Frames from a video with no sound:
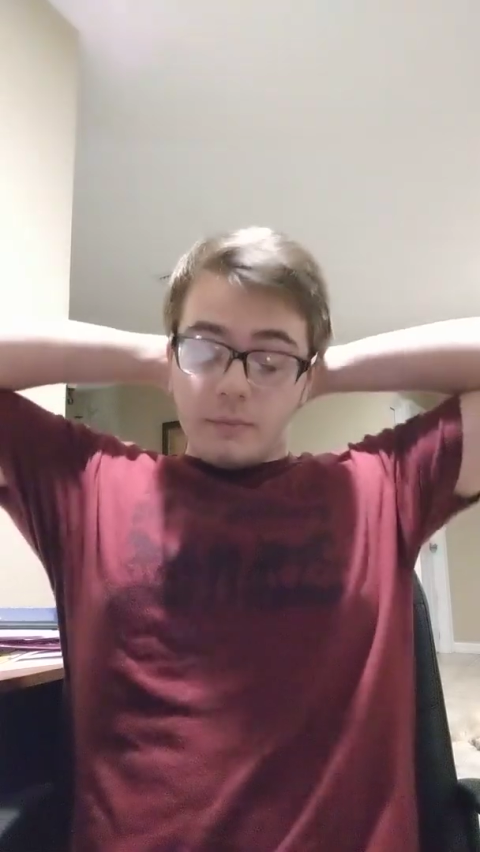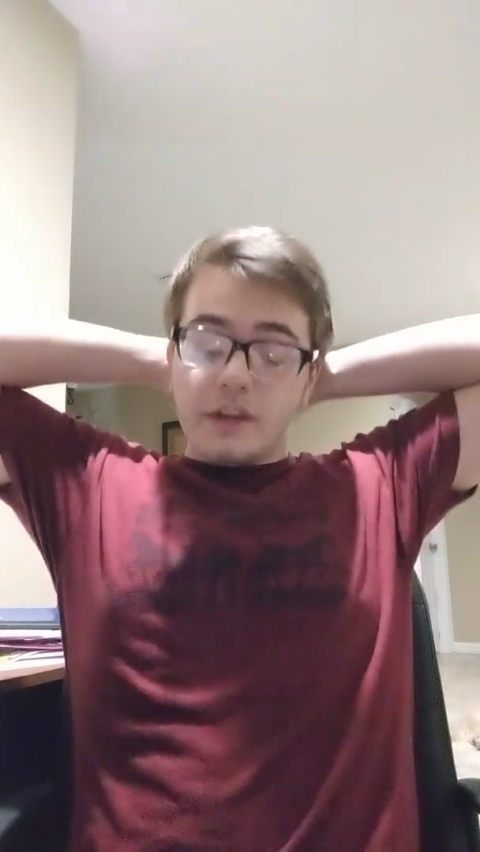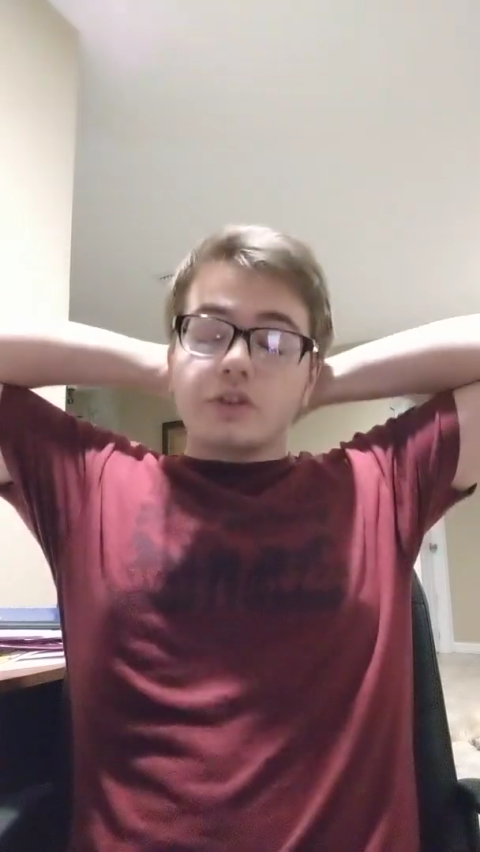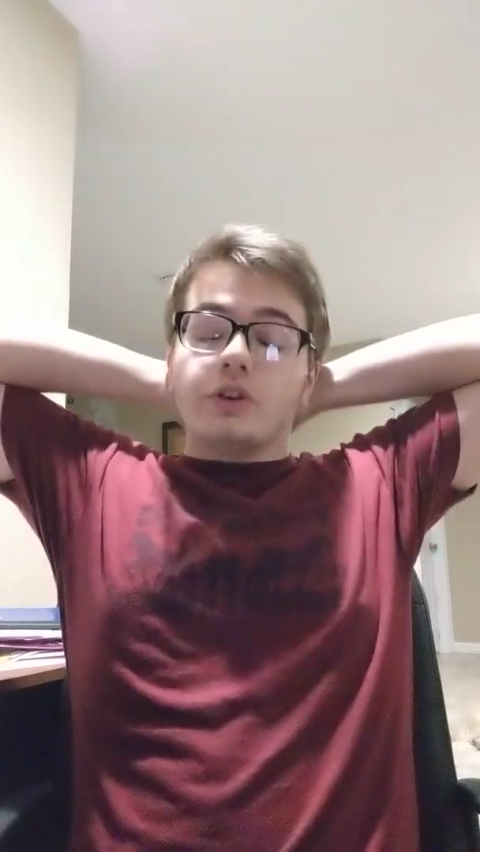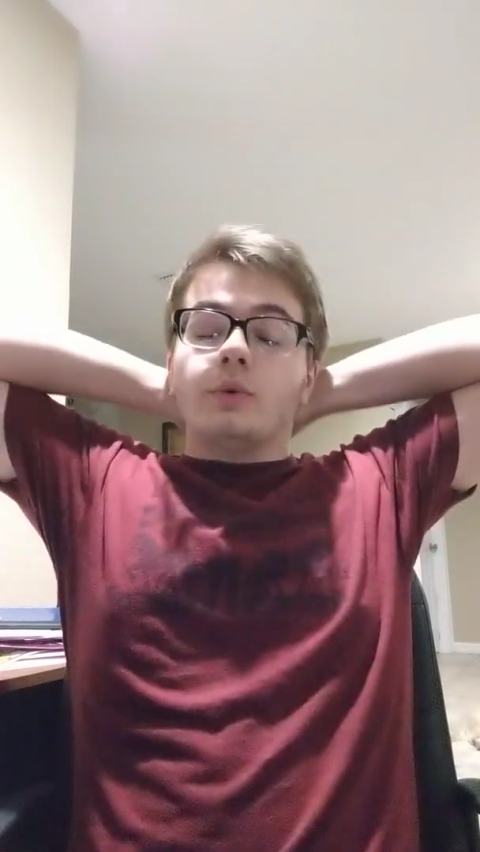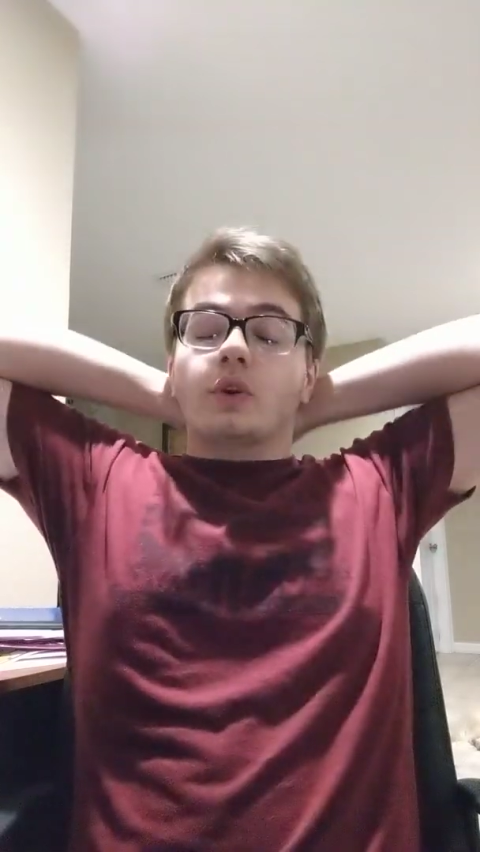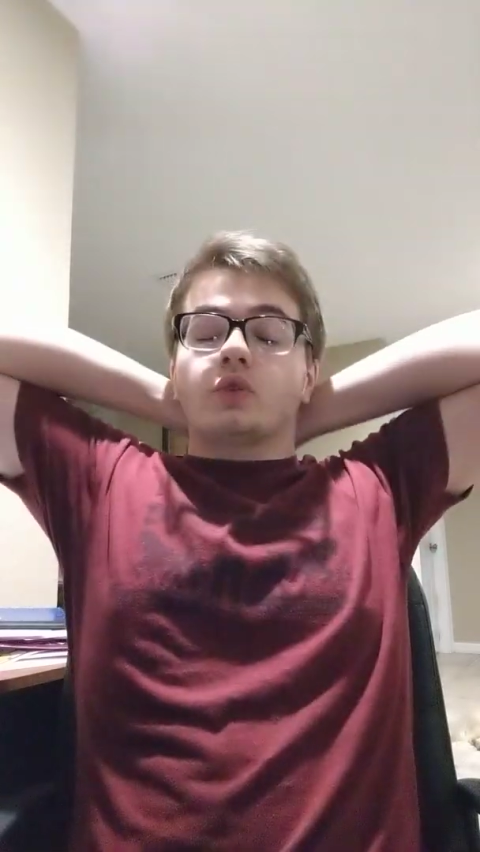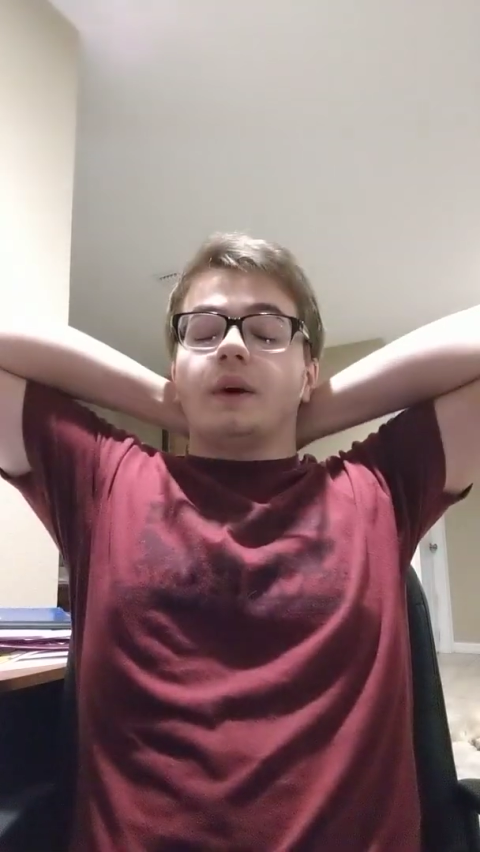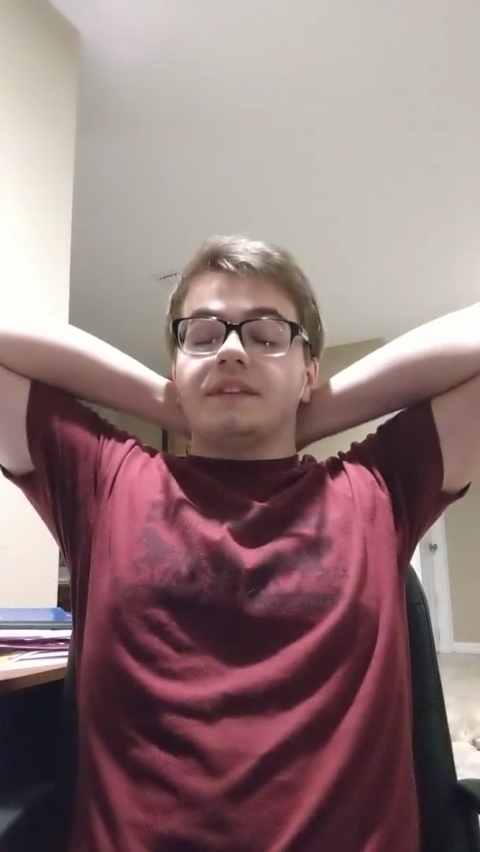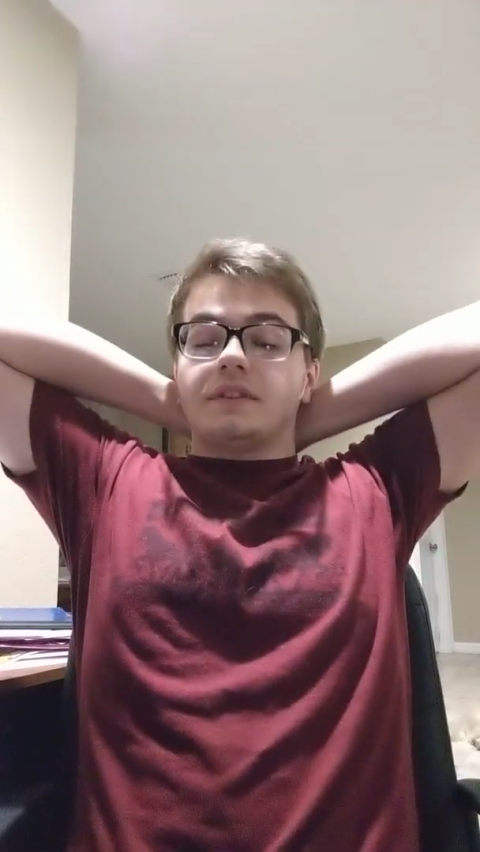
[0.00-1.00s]
Make sure you work
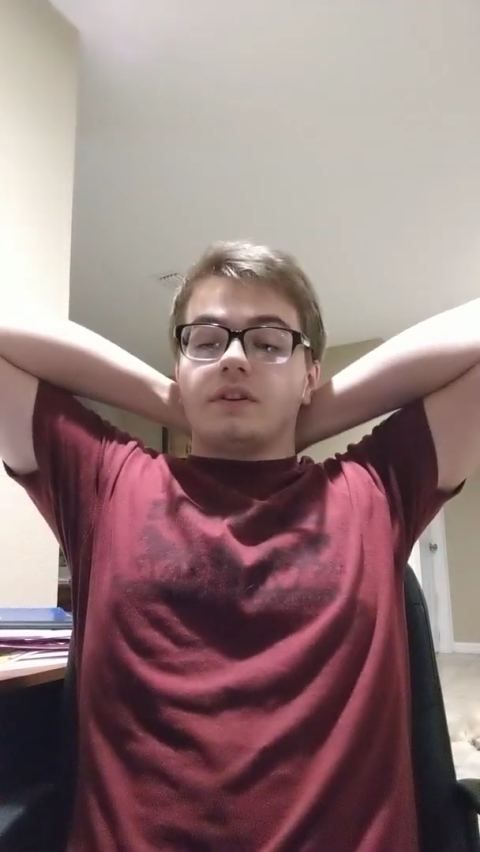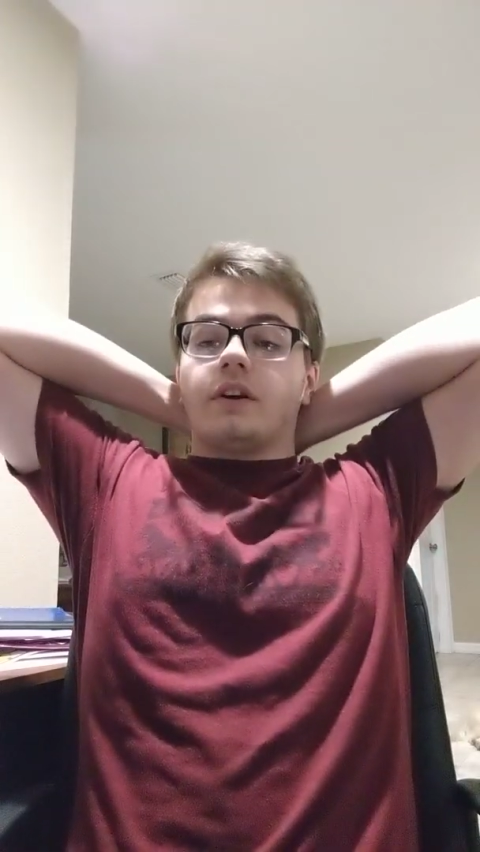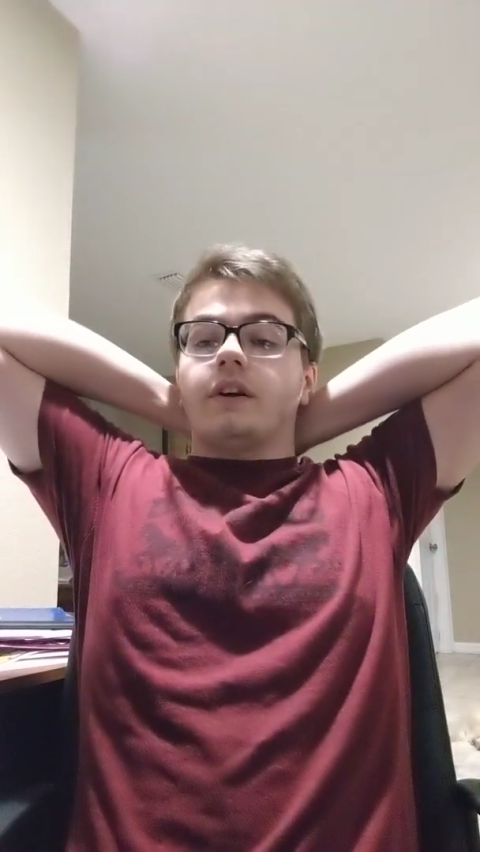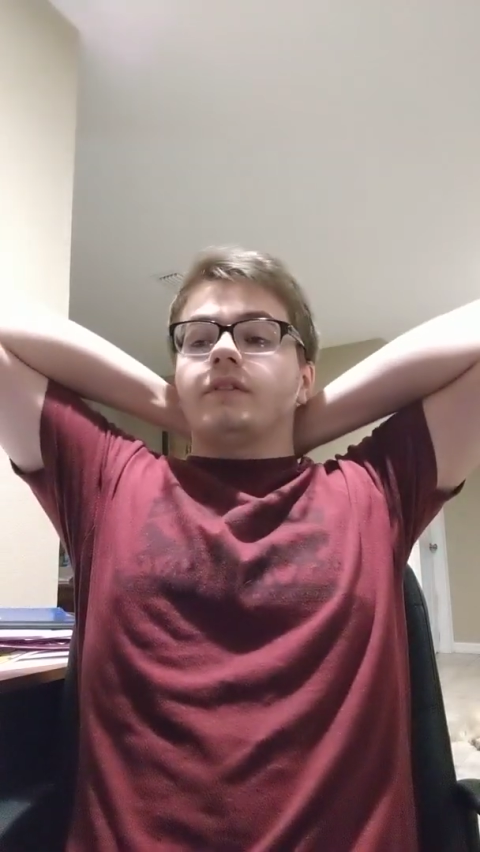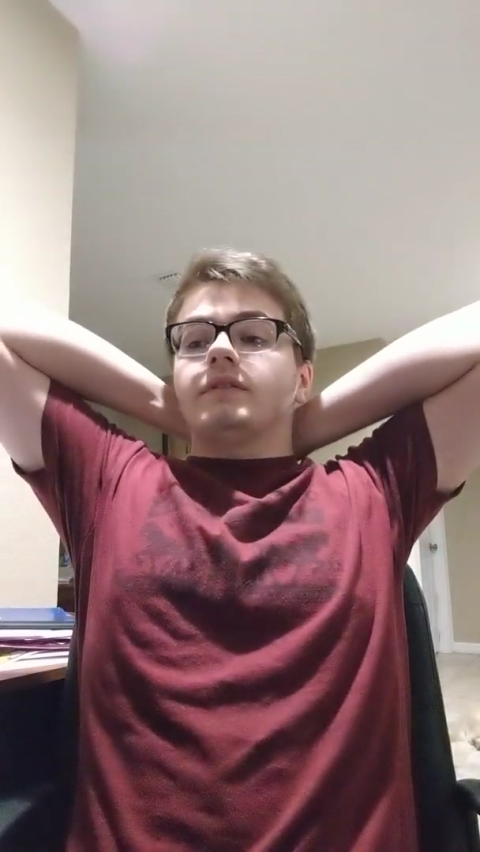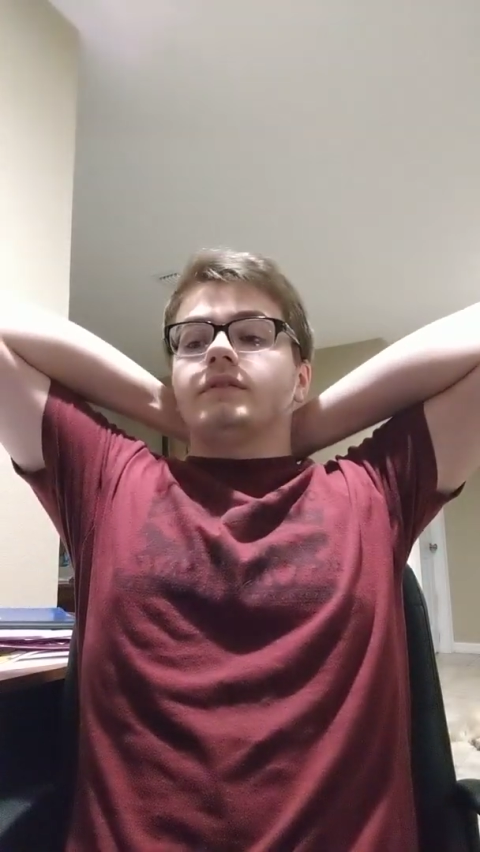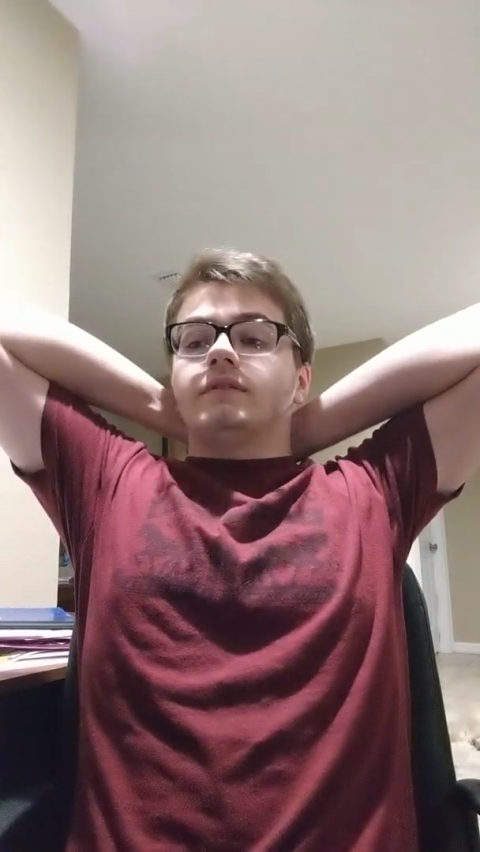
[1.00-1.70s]
twice as hard